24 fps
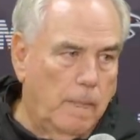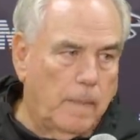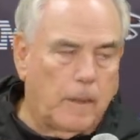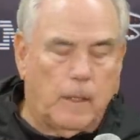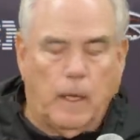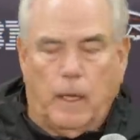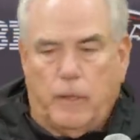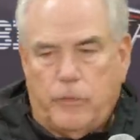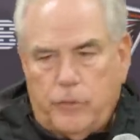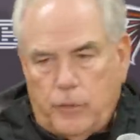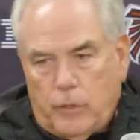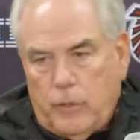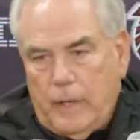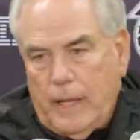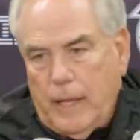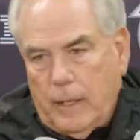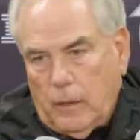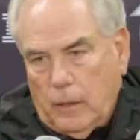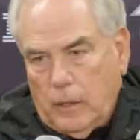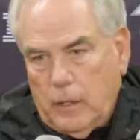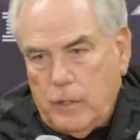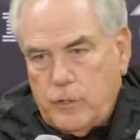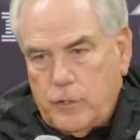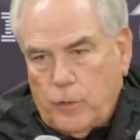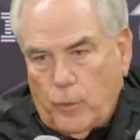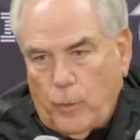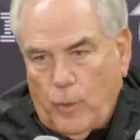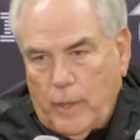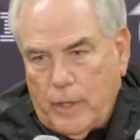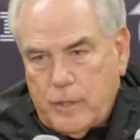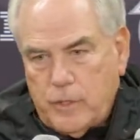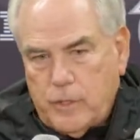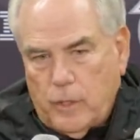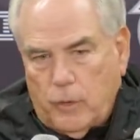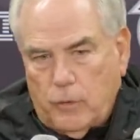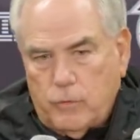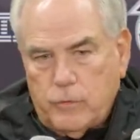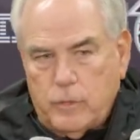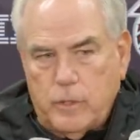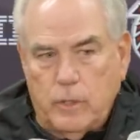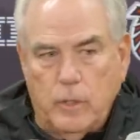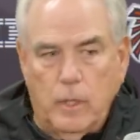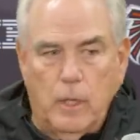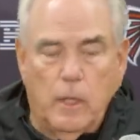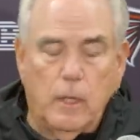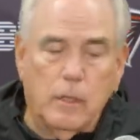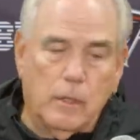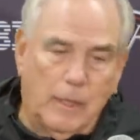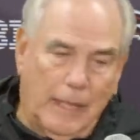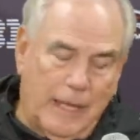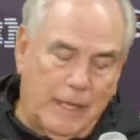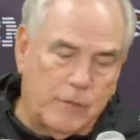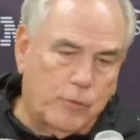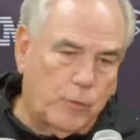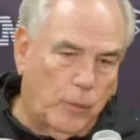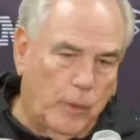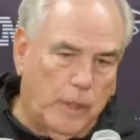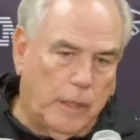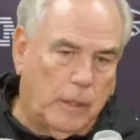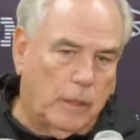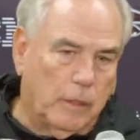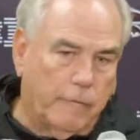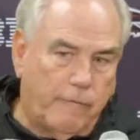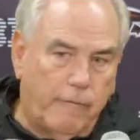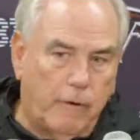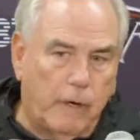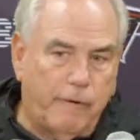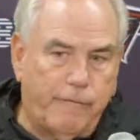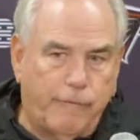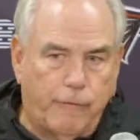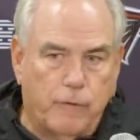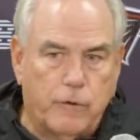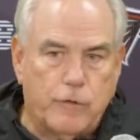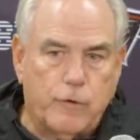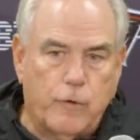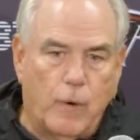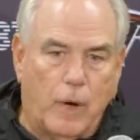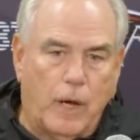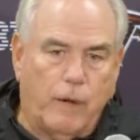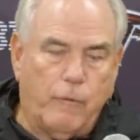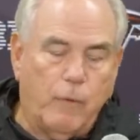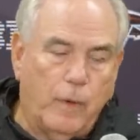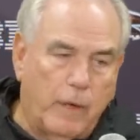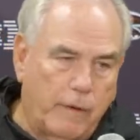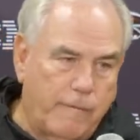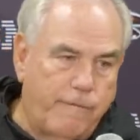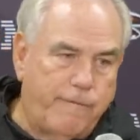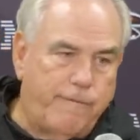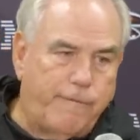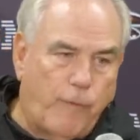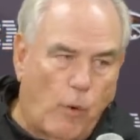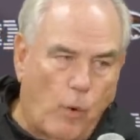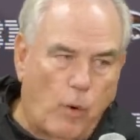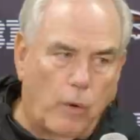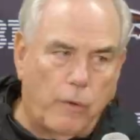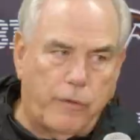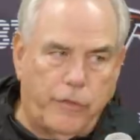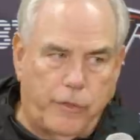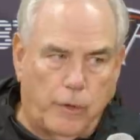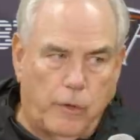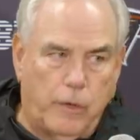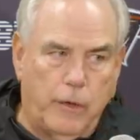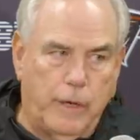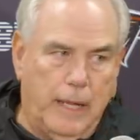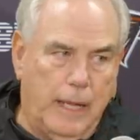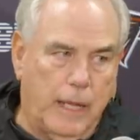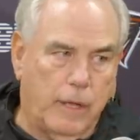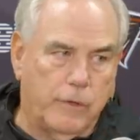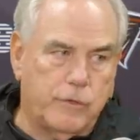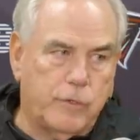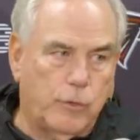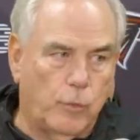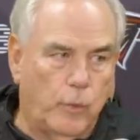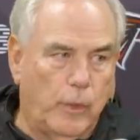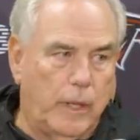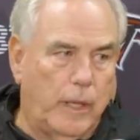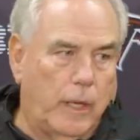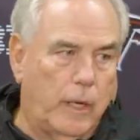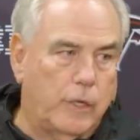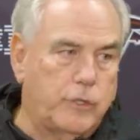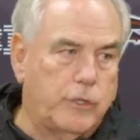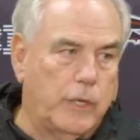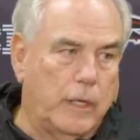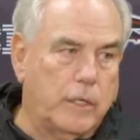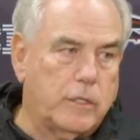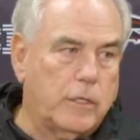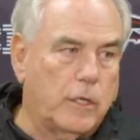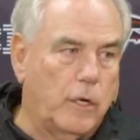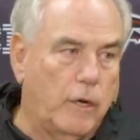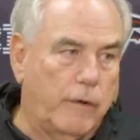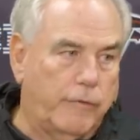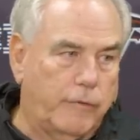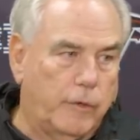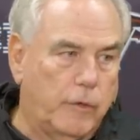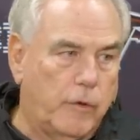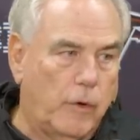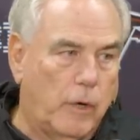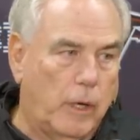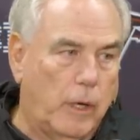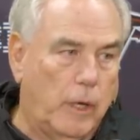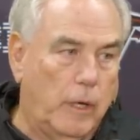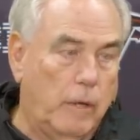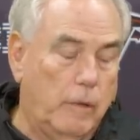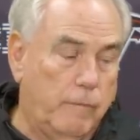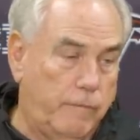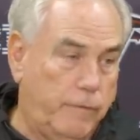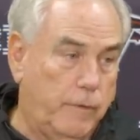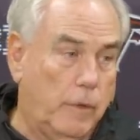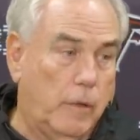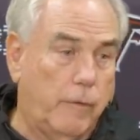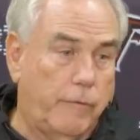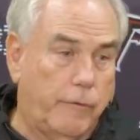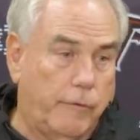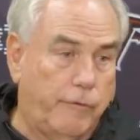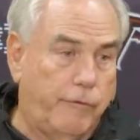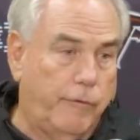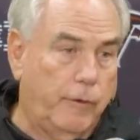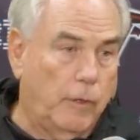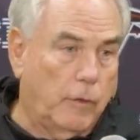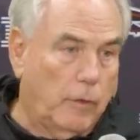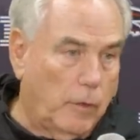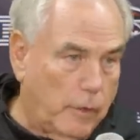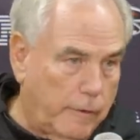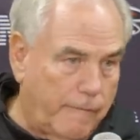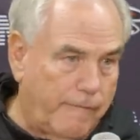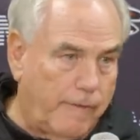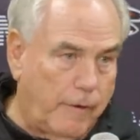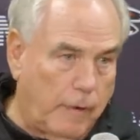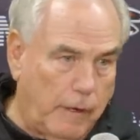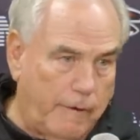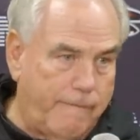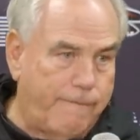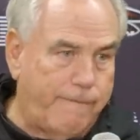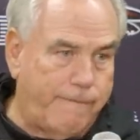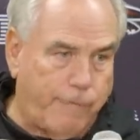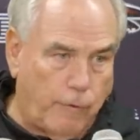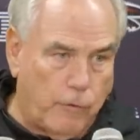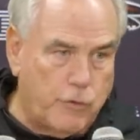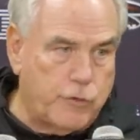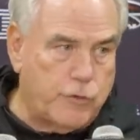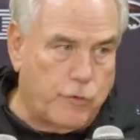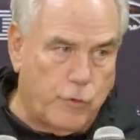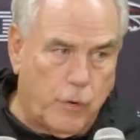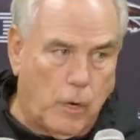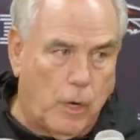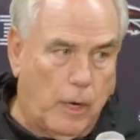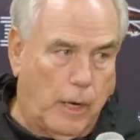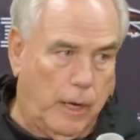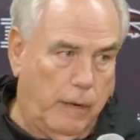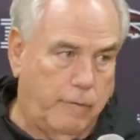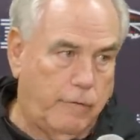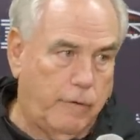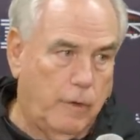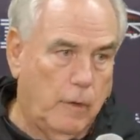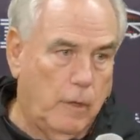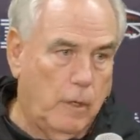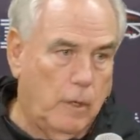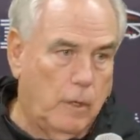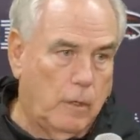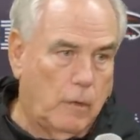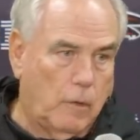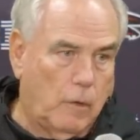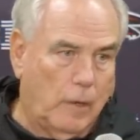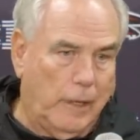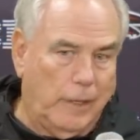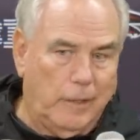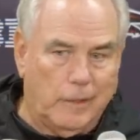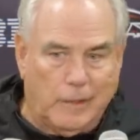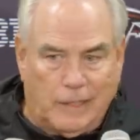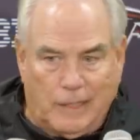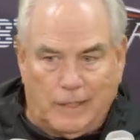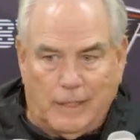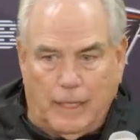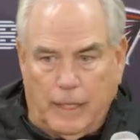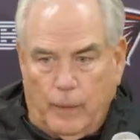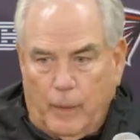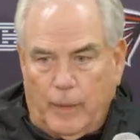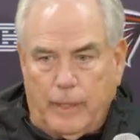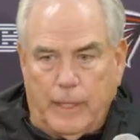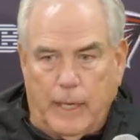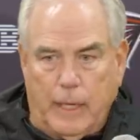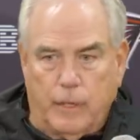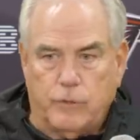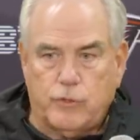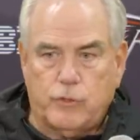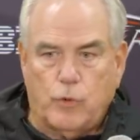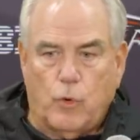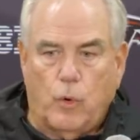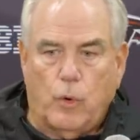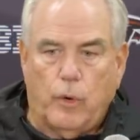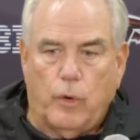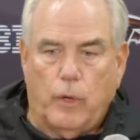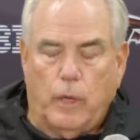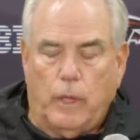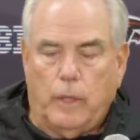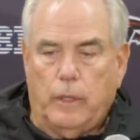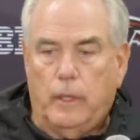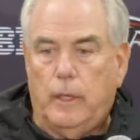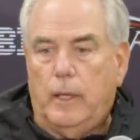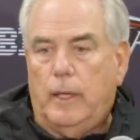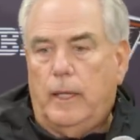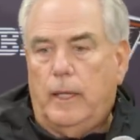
Okay, third down leads to red zones. Last week in the very first drive, we had four third downs that we had a chance to get off the drive, off the field on the very first drive, right? That they went down and scored on.